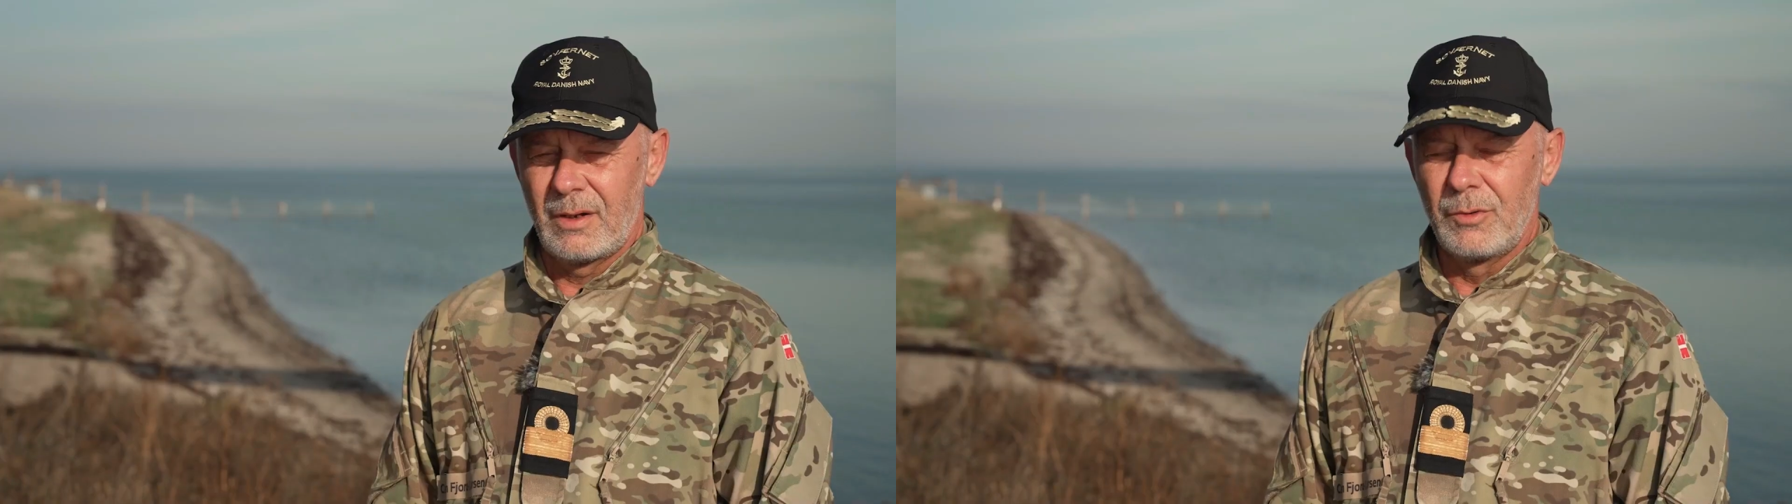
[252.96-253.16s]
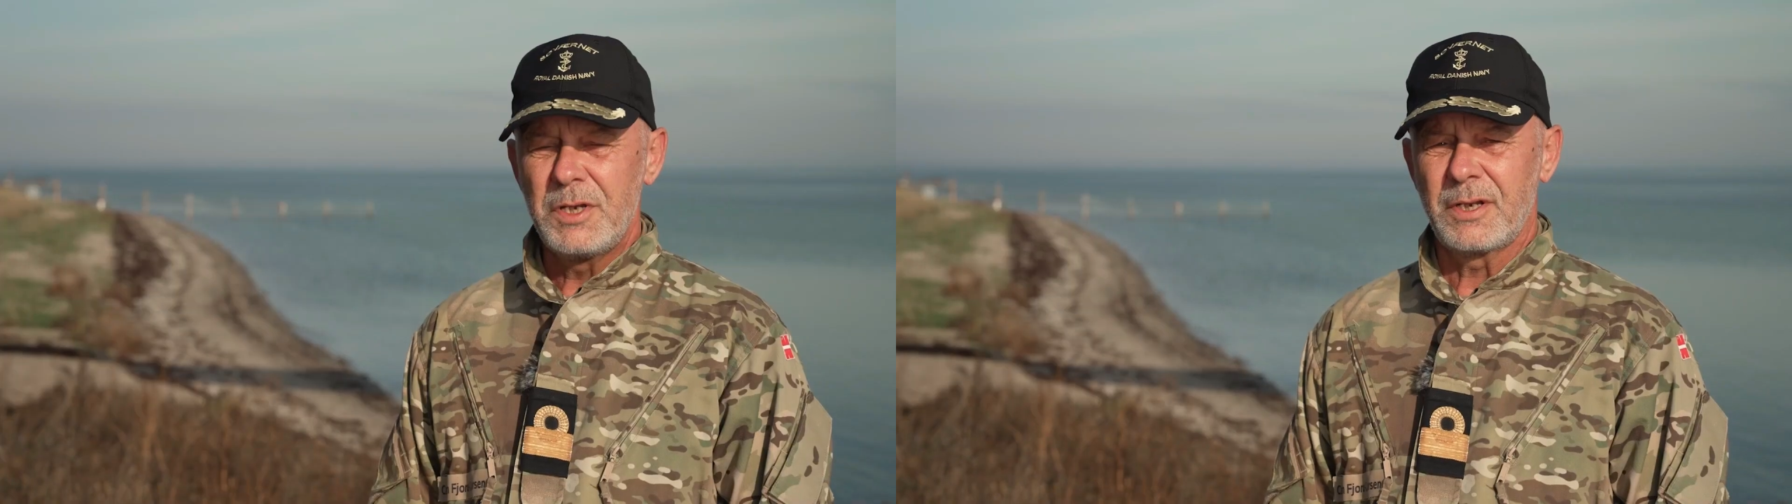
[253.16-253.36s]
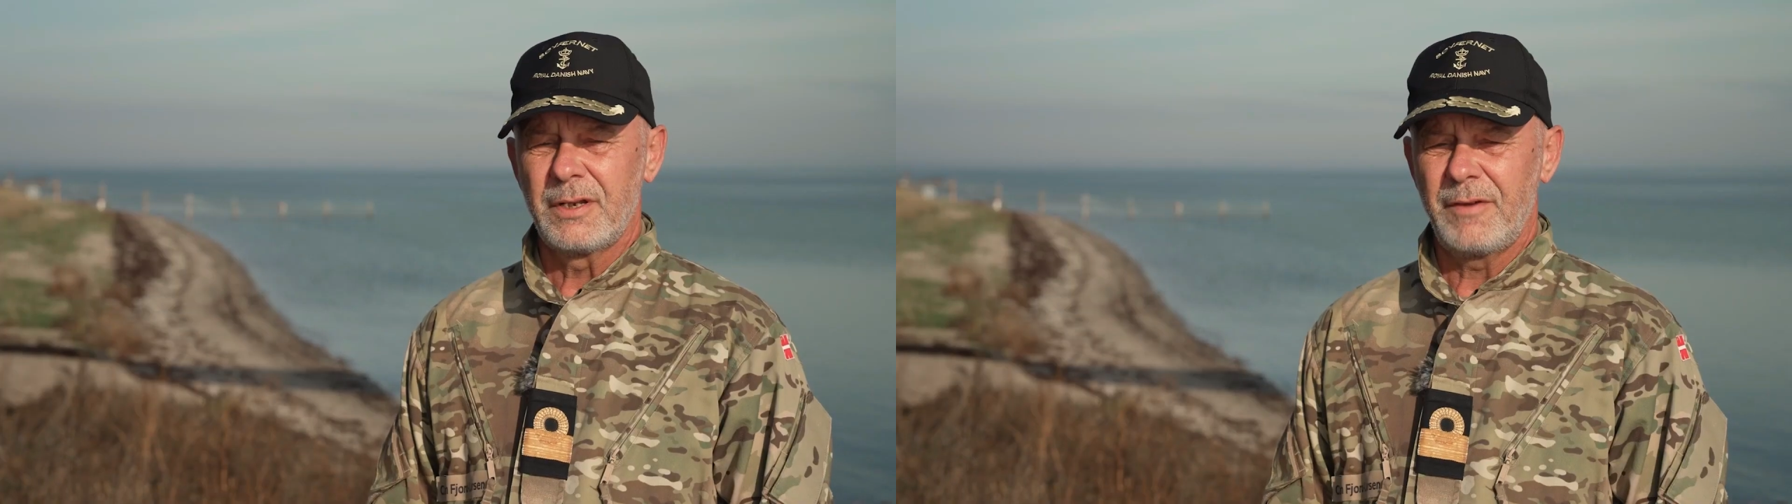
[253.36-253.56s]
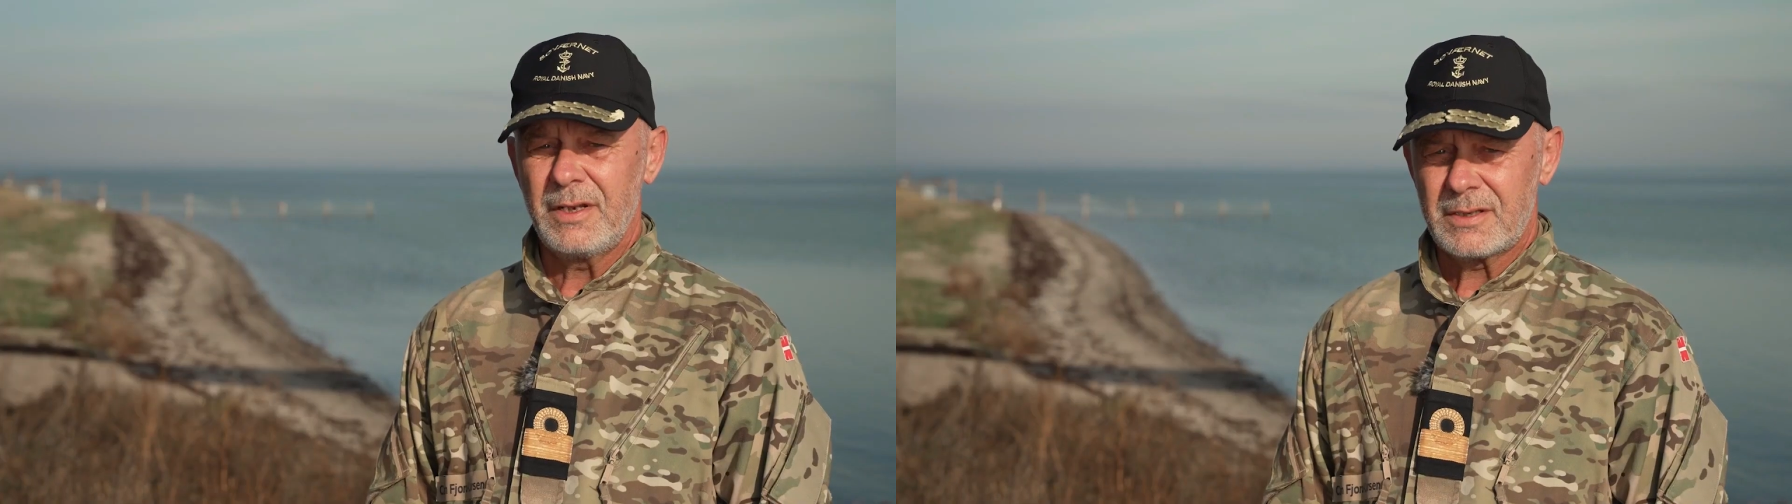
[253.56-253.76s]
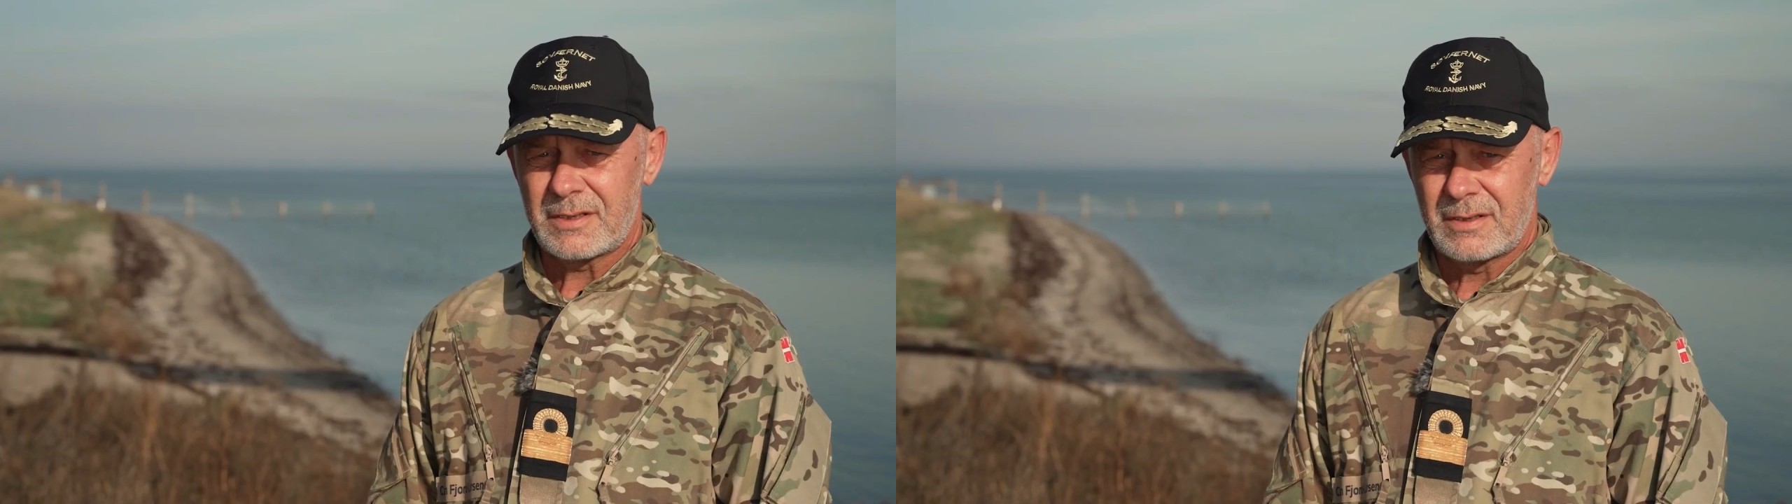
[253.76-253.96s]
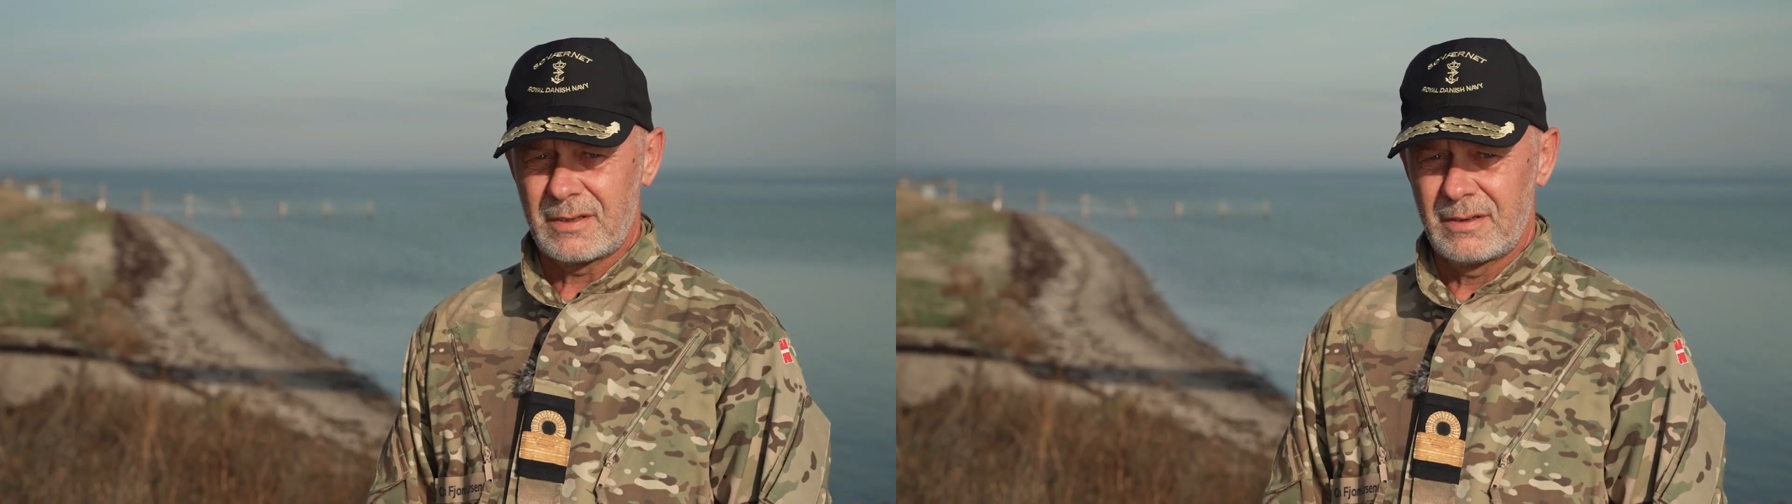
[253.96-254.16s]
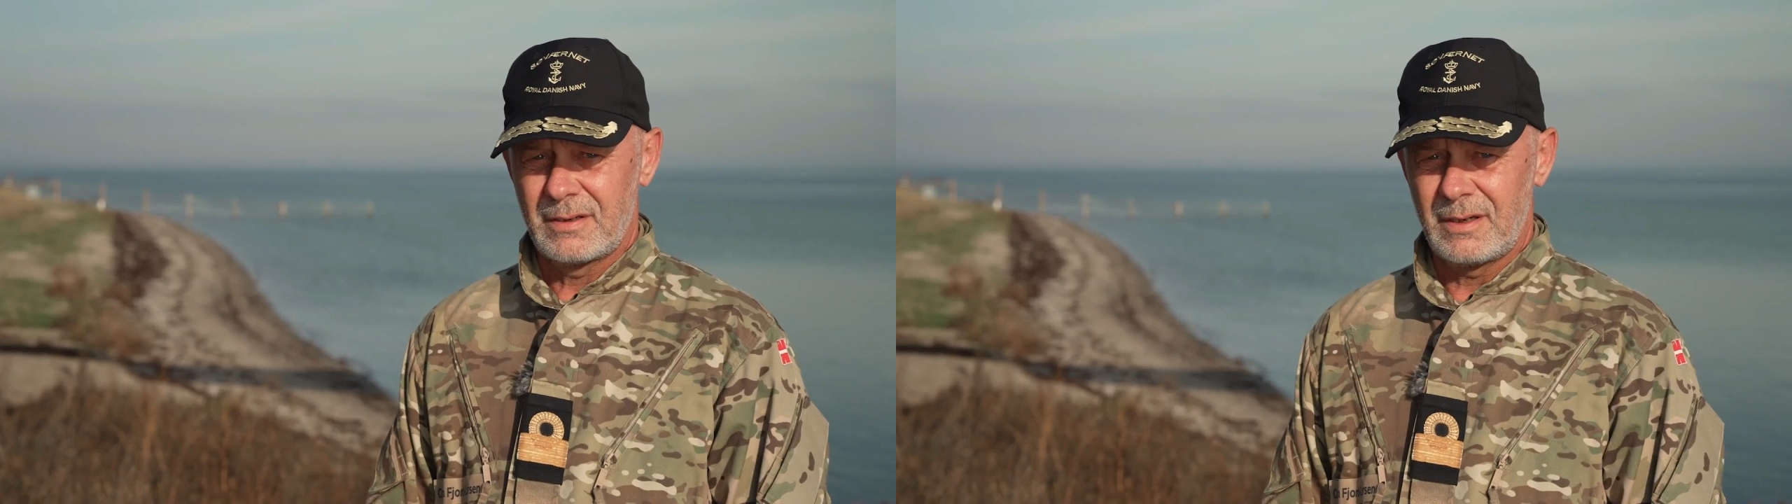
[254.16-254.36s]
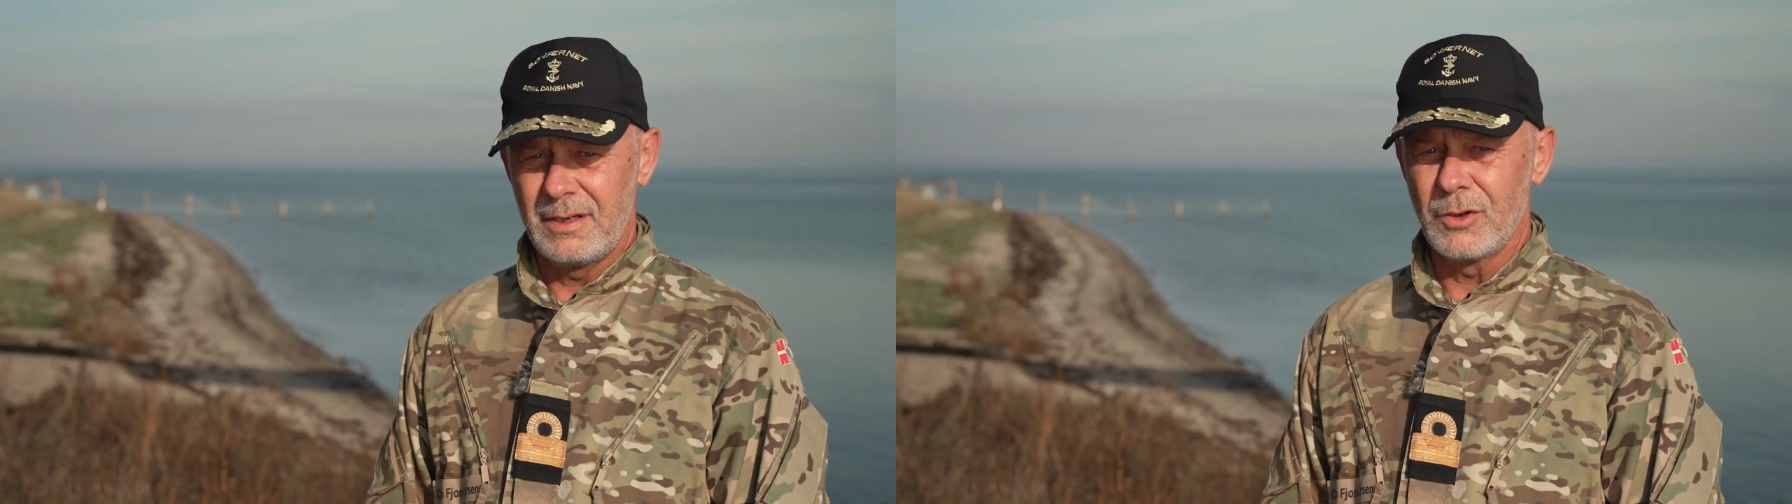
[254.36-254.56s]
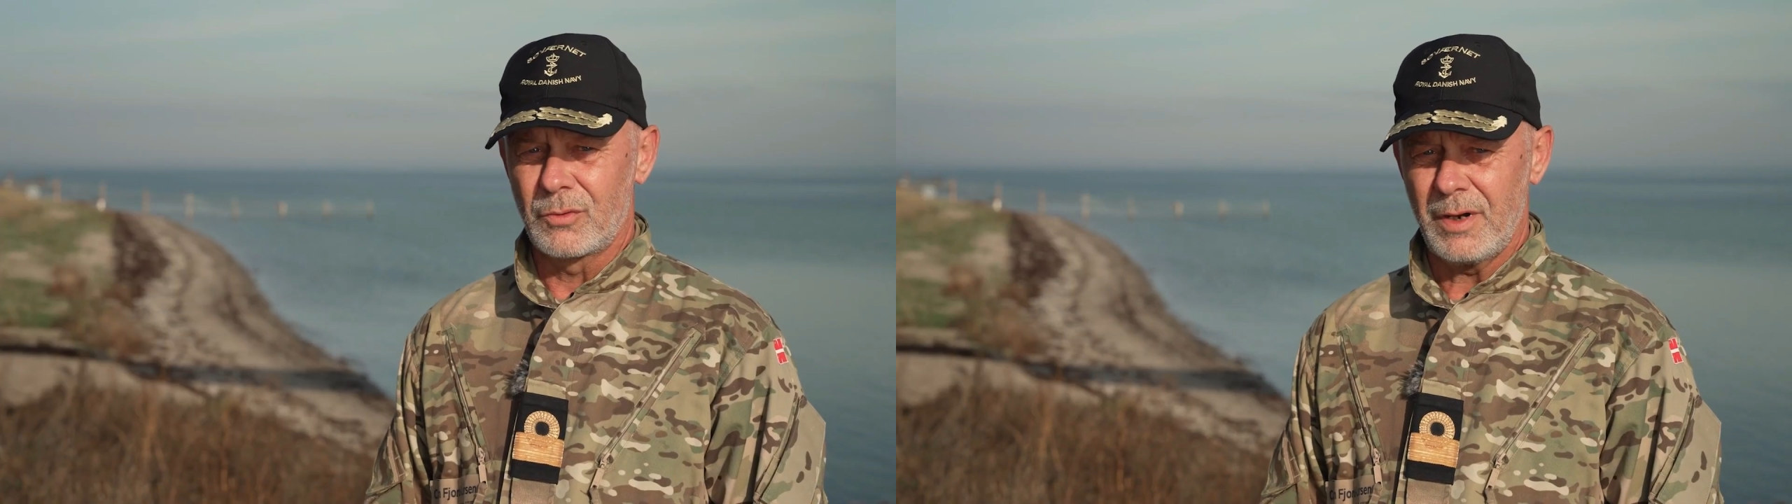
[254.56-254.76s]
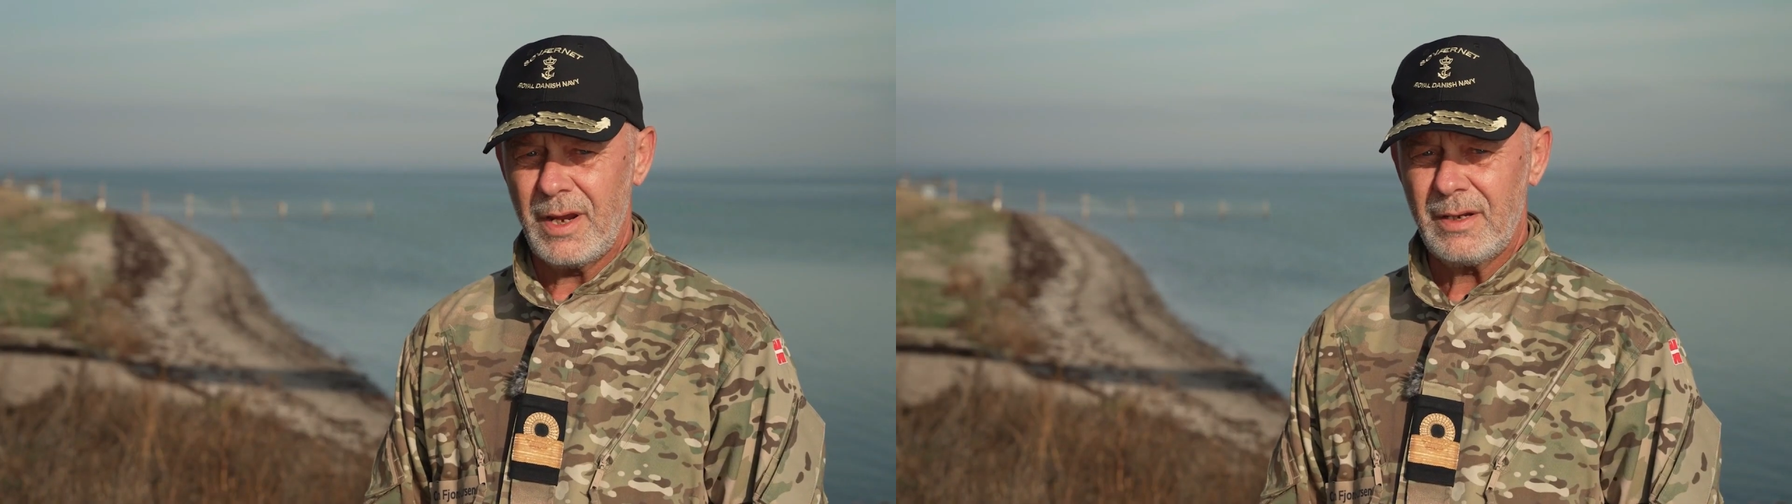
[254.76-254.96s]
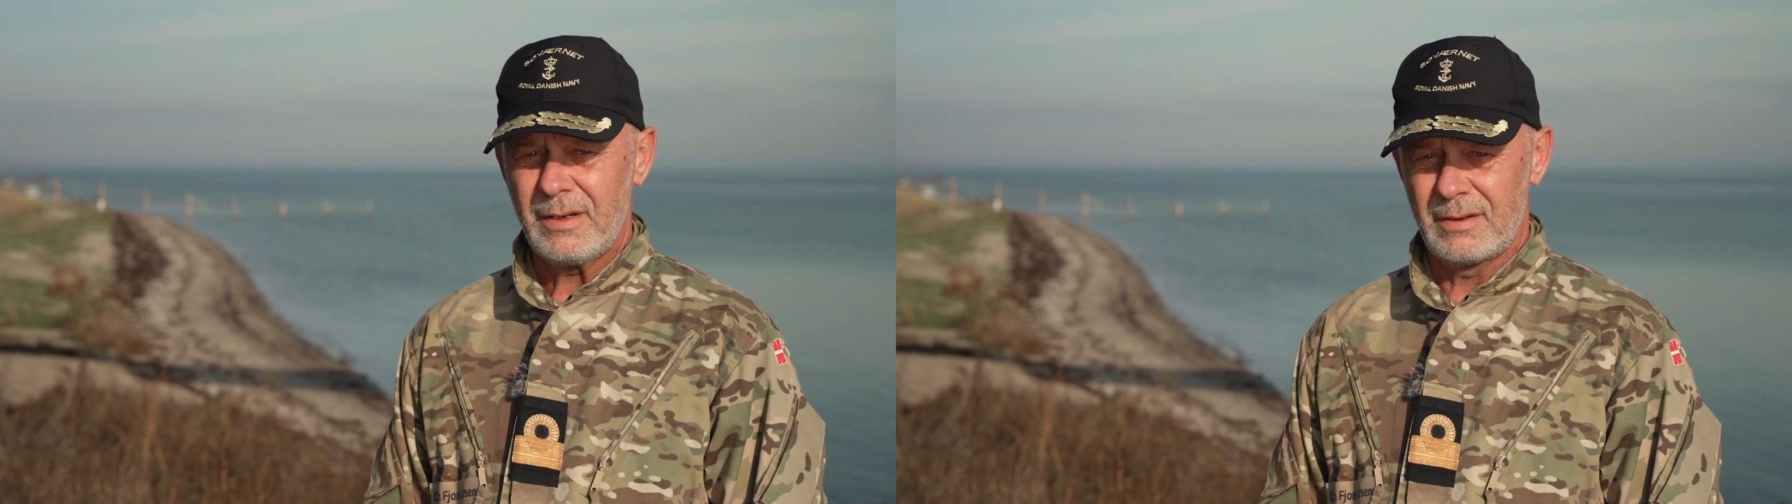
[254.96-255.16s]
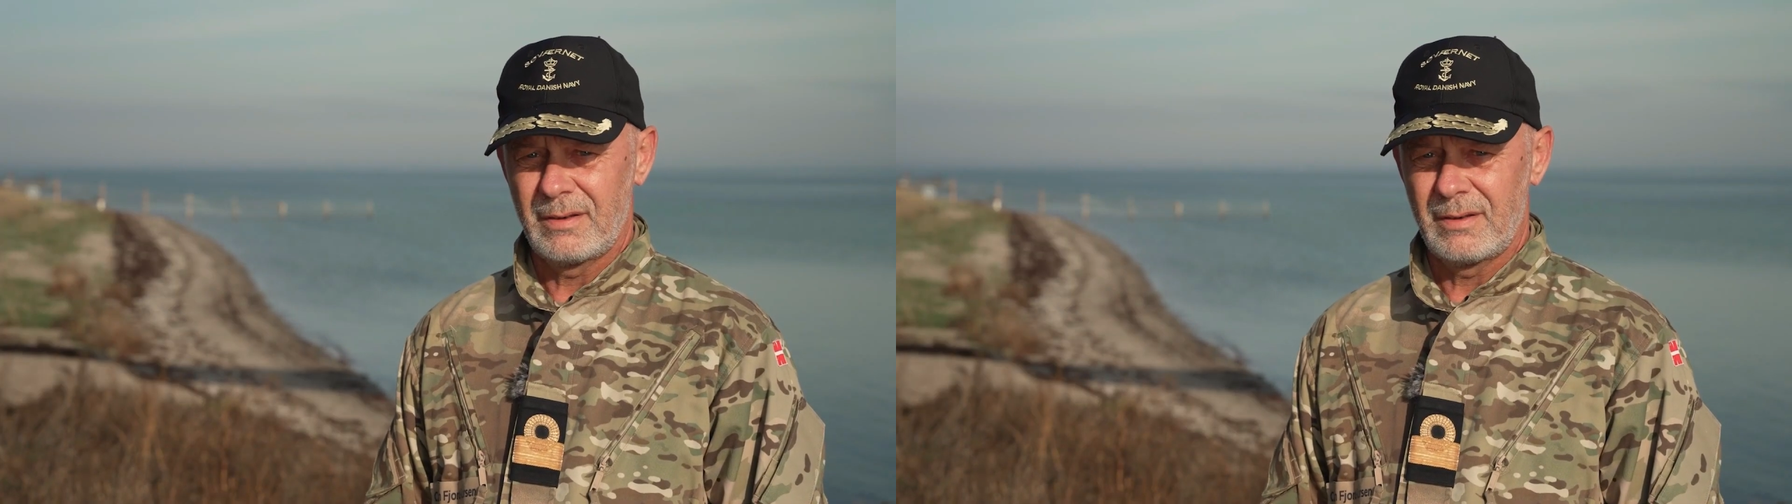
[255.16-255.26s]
Recent events in Ukraine